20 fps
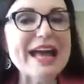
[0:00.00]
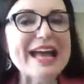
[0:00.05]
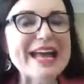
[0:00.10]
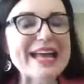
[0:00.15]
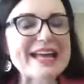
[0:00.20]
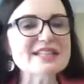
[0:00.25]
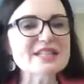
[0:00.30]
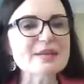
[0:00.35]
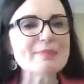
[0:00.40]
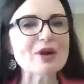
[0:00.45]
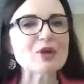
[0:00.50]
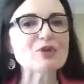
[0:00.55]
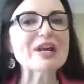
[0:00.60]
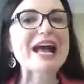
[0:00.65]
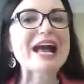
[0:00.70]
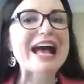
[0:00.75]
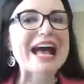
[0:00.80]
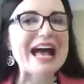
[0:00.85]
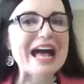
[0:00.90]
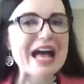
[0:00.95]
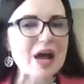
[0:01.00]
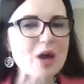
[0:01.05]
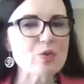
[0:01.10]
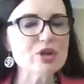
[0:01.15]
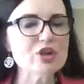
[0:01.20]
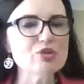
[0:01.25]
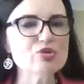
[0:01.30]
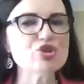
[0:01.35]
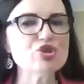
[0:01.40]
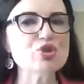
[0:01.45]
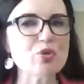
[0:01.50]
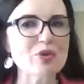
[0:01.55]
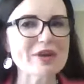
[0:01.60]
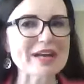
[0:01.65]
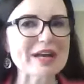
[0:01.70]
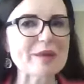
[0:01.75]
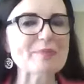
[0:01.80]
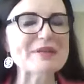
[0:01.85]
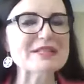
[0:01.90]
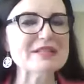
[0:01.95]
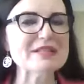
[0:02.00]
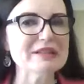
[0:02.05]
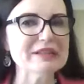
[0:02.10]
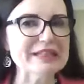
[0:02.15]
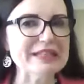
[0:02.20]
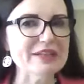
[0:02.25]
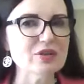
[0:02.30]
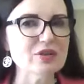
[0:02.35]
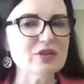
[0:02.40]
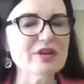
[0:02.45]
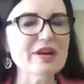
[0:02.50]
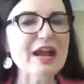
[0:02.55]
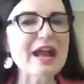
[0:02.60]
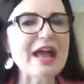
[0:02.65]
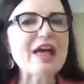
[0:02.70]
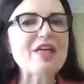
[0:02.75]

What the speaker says: It's about how are you showing up as a leader